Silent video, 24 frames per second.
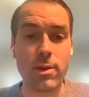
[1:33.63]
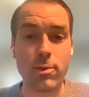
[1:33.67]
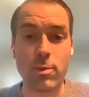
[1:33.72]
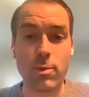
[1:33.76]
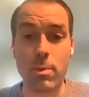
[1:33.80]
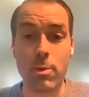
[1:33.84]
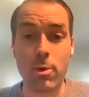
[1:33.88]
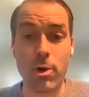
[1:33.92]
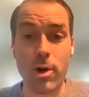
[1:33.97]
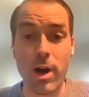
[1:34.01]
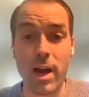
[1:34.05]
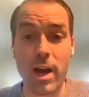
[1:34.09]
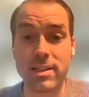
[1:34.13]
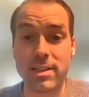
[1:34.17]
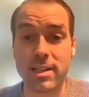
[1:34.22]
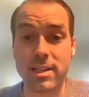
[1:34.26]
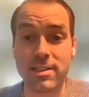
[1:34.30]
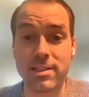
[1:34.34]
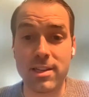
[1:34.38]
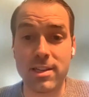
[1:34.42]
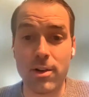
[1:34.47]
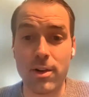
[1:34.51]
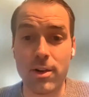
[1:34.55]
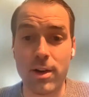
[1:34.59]
as we progress,
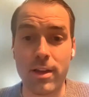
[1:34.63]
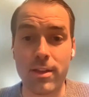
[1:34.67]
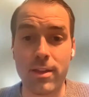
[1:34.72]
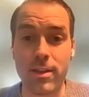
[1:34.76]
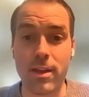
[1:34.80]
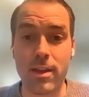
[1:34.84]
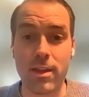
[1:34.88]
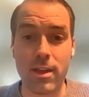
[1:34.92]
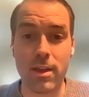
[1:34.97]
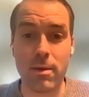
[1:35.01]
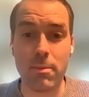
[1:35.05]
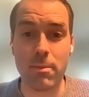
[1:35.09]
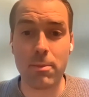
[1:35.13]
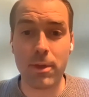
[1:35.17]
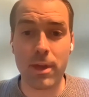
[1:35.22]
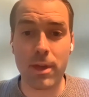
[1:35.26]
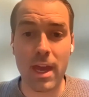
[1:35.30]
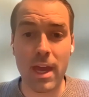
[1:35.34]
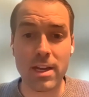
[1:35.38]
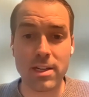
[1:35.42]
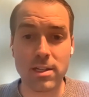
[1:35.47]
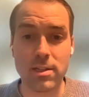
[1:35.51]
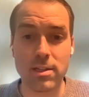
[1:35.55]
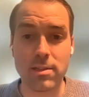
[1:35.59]
considering the
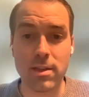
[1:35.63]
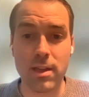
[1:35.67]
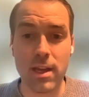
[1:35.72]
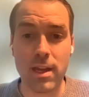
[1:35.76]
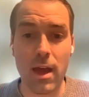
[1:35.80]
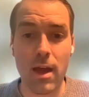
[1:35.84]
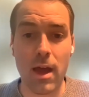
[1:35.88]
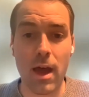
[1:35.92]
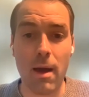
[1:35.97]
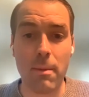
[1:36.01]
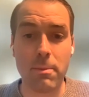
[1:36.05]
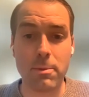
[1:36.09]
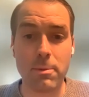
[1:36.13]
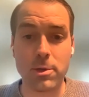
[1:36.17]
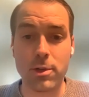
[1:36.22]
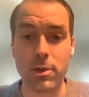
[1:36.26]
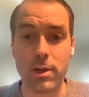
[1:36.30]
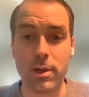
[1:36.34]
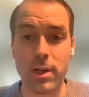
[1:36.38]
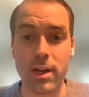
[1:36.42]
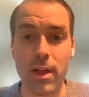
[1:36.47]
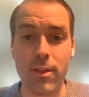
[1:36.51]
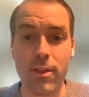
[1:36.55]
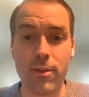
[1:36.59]
implications of the
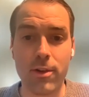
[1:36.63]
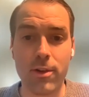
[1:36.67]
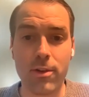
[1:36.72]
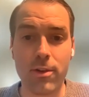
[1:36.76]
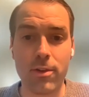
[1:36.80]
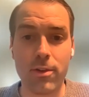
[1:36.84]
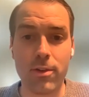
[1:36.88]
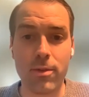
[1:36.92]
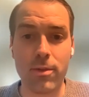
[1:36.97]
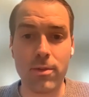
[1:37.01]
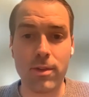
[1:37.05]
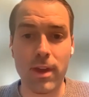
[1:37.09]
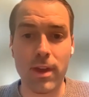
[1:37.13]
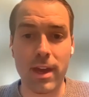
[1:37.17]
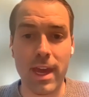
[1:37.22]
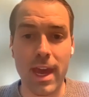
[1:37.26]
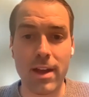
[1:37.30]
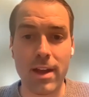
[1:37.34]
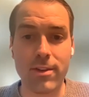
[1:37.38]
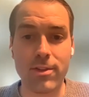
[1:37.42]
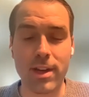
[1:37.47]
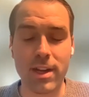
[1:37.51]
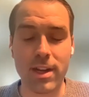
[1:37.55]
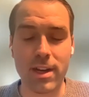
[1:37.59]
opportunity and other
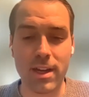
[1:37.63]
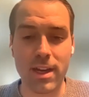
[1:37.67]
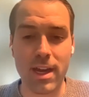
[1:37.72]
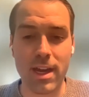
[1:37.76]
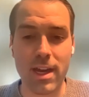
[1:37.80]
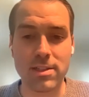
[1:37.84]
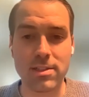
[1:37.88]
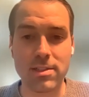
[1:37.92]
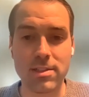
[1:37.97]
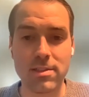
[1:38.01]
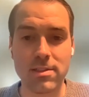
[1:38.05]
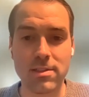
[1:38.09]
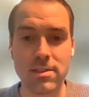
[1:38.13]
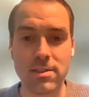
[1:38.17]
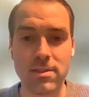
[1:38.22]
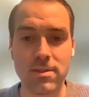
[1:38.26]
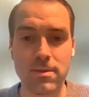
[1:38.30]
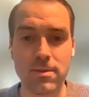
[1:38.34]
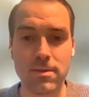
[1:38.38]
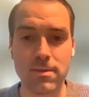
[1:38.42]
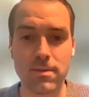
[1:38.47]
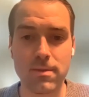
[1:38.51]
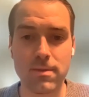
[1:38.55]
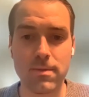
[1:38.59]
psychiatric indications.
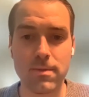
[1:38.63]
